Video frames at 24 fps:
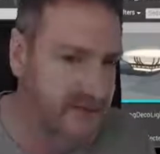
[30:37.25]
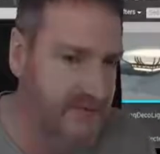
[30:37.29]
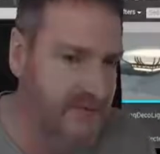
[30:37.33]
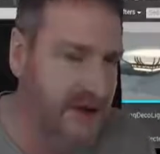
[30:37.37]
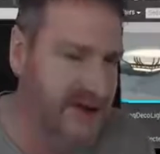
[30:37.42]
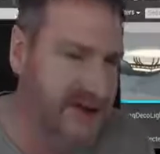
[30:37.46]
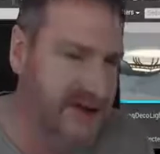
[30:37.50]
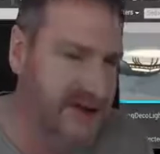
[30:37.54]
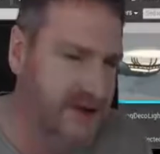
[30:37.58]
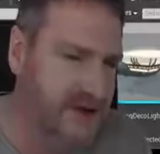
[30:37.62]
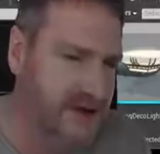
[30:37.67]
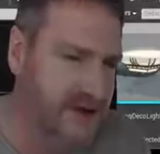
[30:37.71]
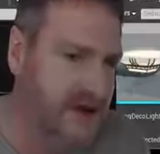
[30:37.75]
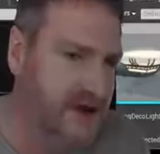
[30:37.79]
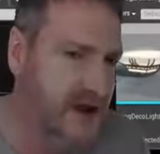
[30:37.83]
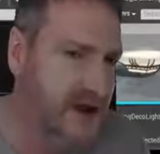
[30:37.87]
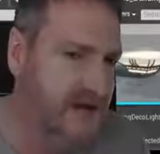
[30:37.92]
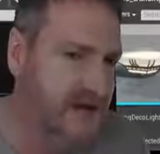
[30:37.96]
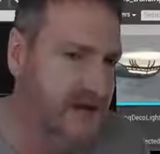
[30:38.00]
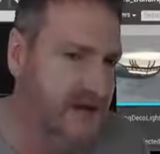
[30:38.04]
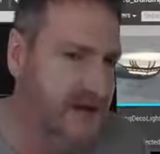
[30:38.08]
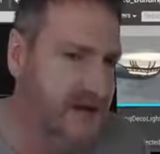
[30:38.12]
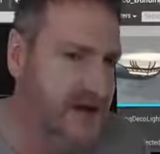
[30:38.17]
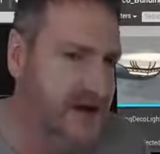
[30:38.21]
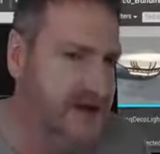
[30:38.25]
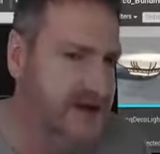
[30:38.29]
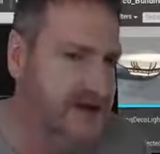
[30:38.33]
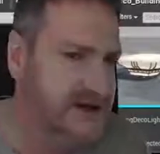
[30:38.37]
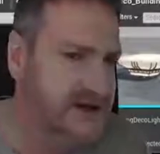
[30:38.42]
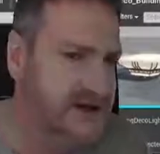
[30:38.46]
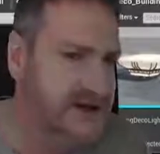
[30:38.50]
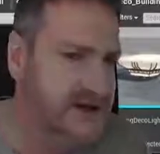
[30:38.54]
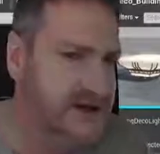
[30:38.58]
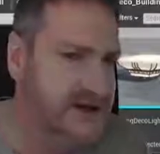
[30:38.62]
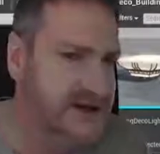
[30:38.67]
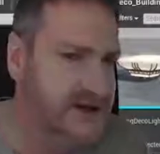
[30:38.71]
mainly for the light
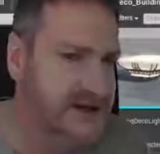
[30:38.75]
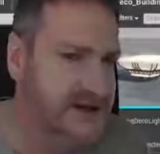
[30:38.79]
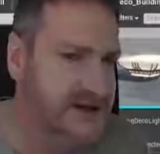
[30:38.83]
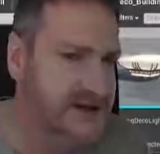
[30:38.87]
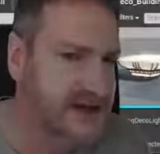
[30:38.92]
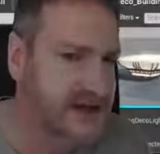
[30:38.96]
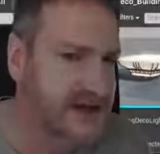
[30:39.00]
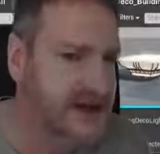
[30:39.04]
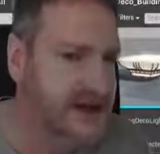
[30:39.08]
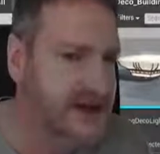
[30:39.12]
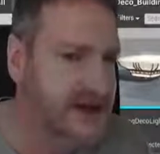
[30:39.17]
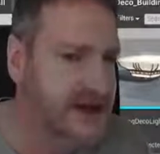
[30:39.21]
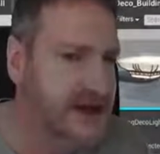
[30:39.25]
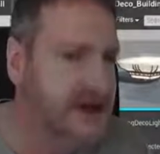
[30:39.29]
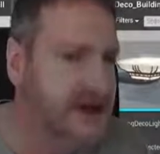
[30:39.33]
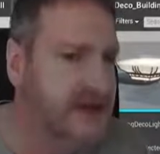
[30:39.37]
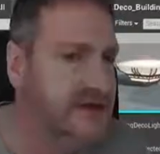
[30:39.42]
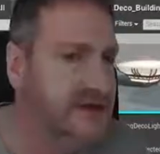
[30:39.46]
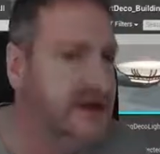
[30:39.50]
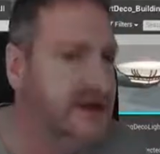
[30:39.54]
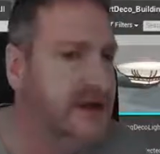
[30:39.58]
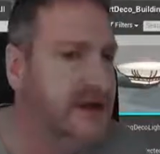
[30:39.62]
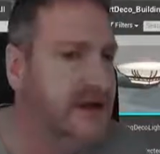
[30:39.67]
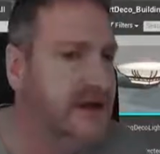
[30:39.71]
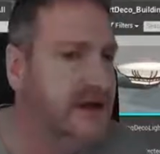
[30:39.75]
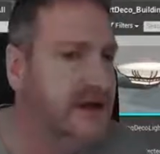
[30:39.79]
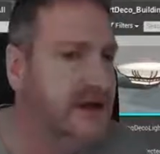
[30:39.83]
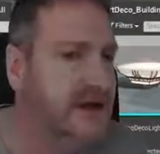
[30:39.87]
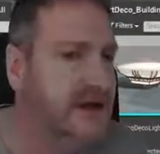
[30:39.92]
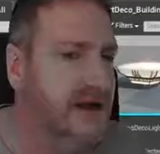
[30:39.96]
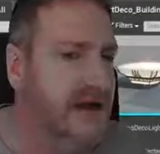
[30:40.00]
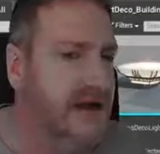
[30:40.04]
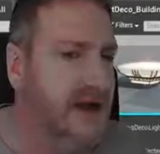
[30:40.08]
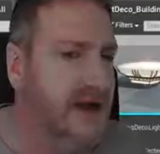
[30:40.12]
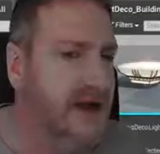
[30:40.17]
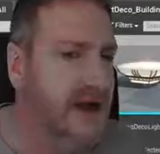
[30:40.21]
fittings for this chandelier
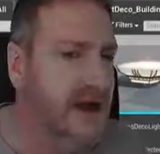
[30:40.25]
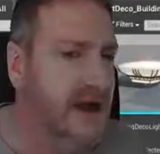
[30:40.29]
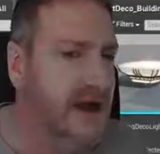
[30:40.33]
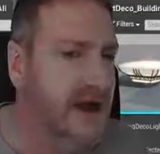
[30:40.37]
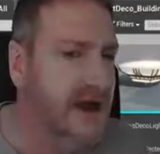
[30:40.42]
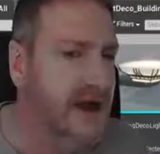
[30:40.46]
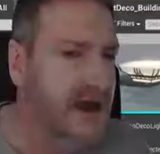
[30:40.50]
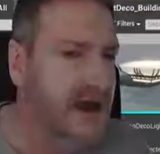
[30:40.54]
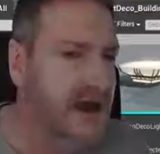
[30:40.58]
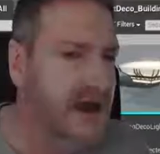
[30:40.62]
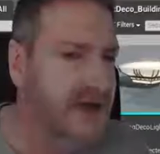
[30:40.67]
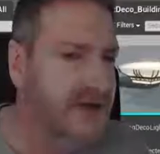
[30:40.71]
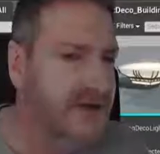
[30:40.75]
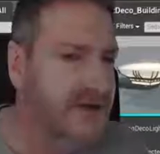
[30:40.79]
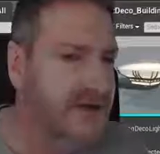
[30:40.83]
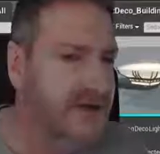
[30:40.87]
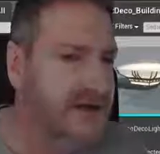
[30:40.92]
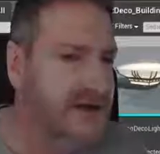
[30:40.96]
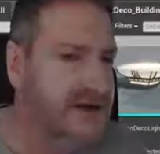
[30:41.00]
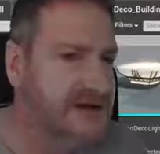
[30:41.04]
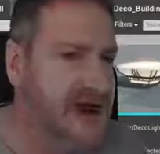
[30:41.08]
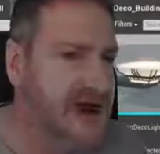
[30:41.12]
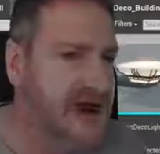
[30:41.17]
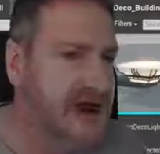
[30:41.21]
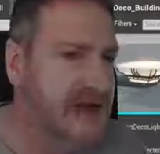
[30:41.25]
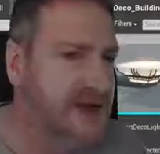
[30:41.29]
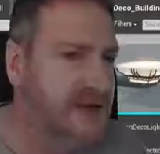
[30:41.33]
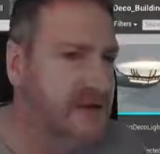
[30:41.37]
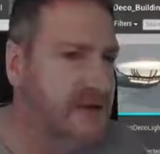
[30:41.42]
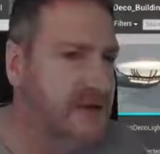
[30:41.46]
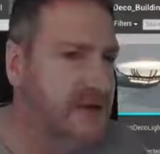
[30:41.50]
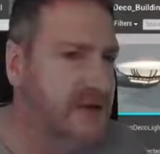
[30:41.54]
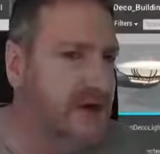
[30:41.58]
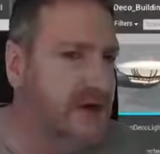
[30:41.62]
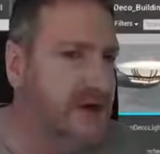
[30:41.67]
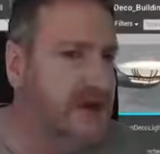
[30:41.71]
and for those
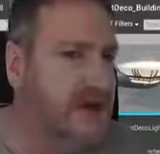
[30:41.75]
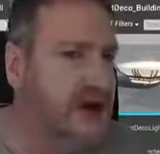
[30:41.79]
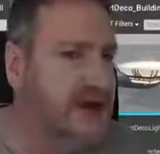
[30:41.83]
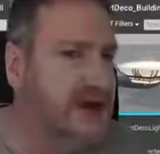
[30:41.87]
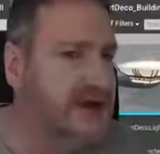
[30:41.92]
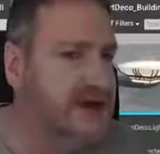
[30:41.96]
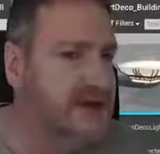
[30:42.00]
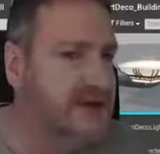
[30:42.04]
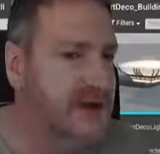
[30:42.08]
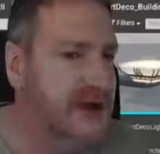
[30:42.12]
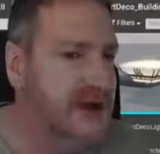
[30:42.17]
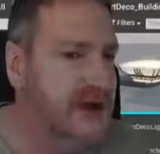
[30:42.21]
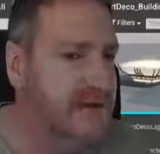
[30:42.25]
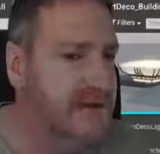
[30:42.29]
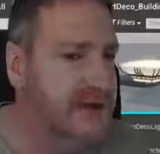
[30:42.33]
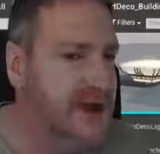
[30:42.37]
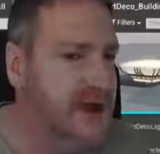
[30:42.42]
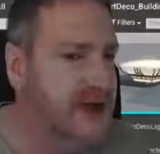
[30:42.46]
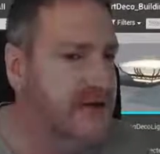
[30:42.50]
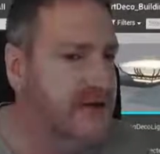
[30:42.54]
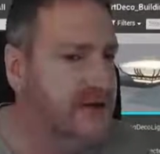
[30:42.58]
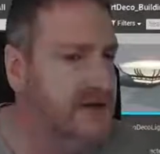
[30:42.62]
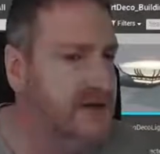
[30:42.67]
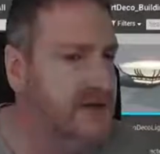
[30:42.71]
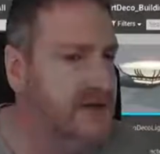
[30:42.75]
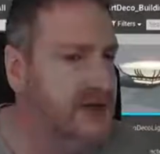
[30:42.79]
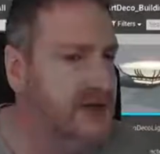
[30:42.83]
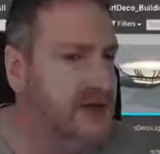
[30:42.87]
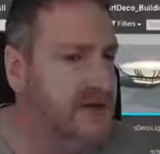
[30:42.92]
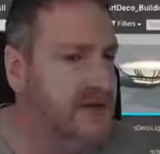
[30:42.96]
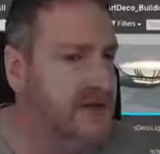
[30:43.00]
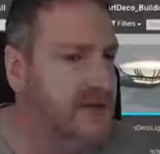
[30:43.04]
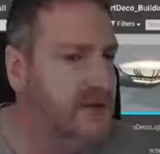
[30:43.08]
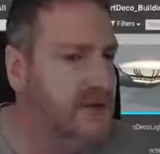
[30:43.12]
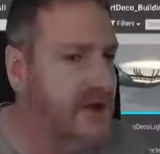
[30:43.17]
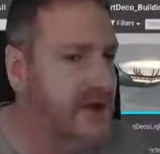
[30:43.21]
hanging blue lights we have down the
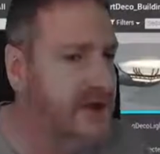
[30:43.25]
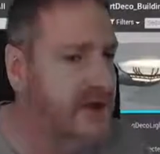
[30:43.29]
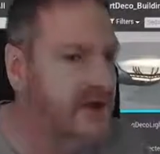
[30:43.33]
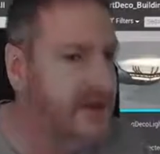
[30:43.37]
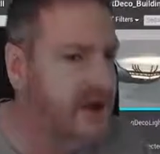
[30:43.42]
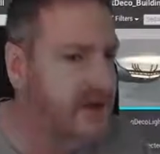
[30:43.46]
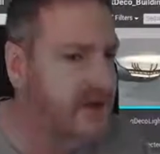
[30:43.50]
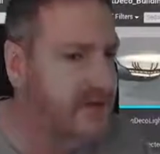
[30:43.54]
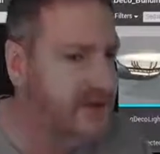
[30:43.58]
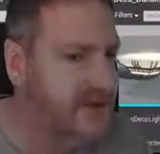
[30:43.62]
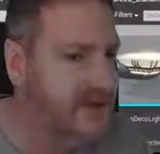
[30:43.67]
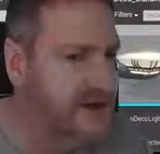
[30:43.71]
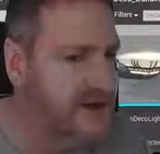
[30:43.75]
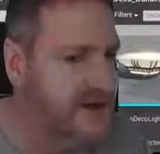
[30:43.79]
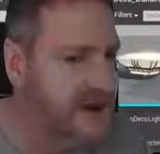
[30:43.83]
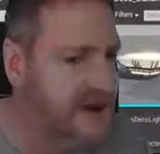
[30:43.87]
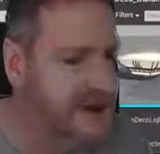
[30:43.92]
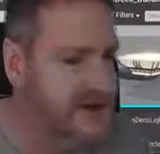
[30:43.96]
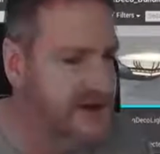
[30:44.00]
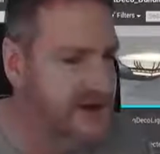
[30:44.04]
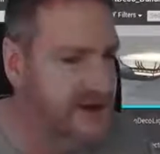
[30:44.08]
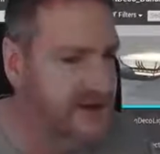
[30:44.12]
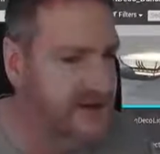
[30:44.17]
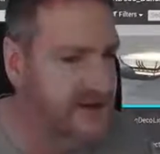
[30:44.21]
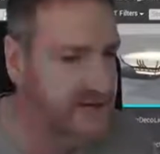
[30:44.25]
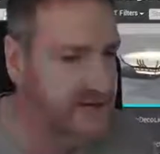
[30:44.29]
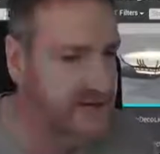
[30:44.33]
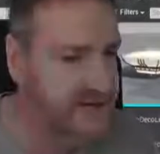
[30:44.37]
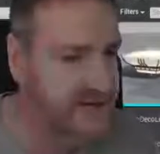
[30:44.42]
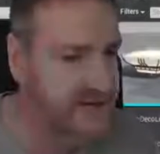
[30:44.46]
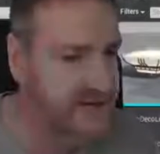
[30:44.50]
bottom, the one that we have physics